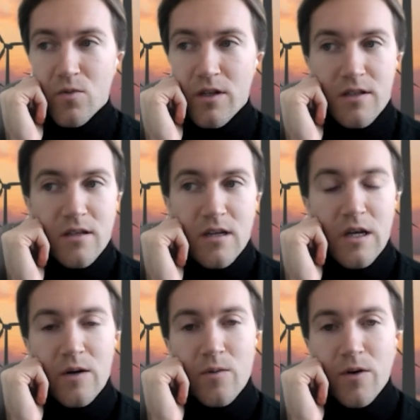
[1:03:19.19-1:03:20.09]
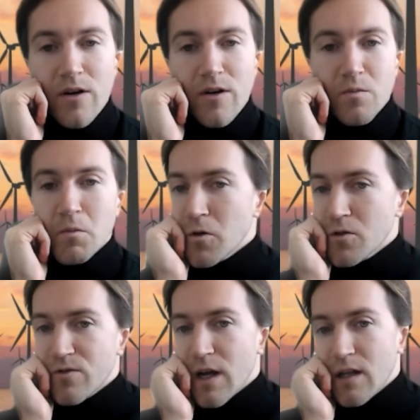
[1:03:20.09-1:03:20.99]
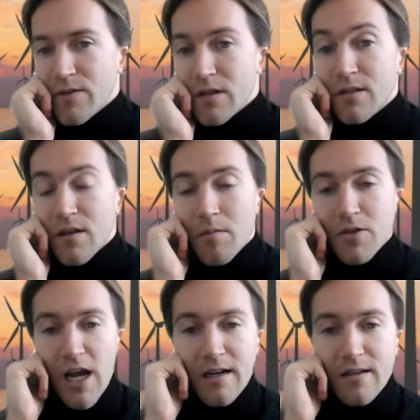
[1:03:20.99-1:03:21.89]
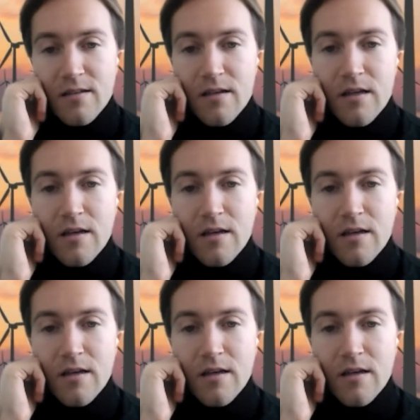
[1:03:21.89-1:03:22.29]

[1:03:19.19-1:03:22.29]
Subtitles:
What are the most relevant subjects